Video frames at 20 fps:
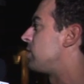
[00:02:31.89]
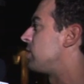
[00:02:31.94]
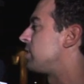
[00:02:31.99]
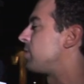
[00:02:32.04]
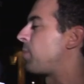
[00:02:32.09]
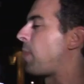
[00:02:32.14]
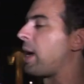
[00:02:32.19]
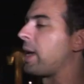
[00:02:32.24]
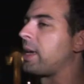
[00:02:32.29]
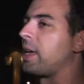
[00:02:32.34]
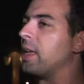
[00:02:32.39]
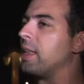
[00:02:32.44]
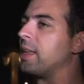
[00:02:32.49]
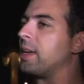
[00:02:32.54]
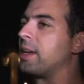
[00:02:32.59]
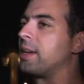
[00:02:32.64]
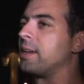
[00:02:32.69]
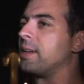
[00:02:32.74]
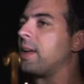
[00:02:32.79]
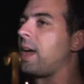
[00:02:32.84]
just by
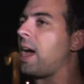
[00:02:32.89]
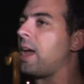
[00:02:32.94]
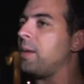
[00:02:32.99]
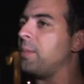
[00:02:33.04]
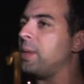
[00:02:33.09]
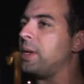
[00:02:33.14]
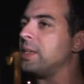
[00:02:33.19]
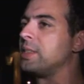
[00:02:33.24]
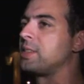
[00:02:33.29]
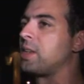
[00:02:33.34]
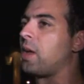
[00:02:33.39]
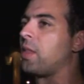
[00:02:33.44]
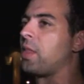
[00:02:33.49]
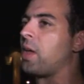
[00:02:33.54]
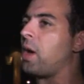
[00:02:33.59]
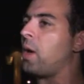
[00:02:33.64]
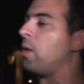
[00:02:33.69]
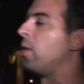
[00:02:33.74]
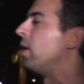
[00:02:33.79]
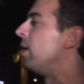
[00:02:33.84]
killing enemies,
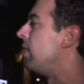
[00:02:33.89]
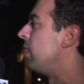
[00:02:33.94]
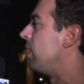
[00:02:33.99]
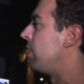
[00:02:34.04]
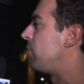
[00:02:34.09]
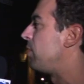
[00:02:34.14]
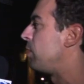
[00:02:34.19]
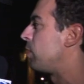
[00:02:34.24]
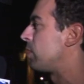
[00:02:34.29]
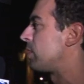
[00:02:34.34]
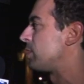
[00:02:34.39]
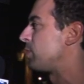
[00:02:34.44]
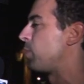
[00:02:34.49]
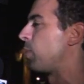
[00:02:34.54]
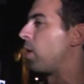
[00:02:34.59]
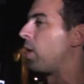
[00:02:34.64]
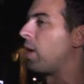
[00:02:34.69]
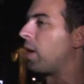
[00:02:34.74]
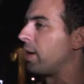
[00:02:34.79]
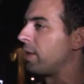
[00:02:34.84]
although if you
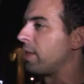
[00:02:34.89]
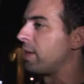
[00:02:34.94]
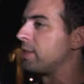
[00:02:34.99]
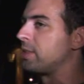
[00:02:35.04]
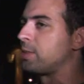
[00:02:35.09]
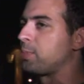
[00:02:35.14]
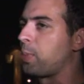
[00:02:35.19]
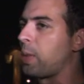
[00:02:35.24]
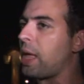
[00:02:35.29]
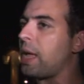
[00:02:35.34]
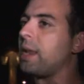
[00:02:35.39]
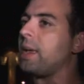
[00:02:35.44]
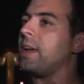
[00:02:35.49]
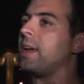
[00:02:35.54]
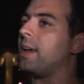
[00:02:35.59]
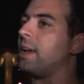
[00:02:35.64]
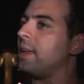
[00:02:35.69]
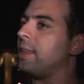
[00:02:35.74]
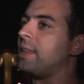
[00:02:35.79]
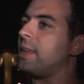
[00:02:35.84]
explore, there's
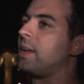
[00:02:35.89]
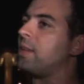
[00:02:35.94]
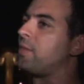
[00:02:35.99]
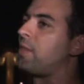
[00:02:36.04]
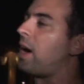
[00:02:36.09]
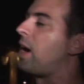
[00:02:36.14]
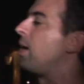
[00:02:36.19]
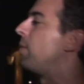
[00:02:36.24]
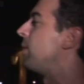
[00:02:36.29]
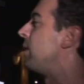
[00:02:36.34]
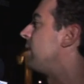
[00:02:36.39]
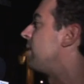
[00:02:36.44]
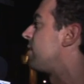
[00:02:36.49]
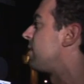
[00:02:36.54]
plenty in the environment and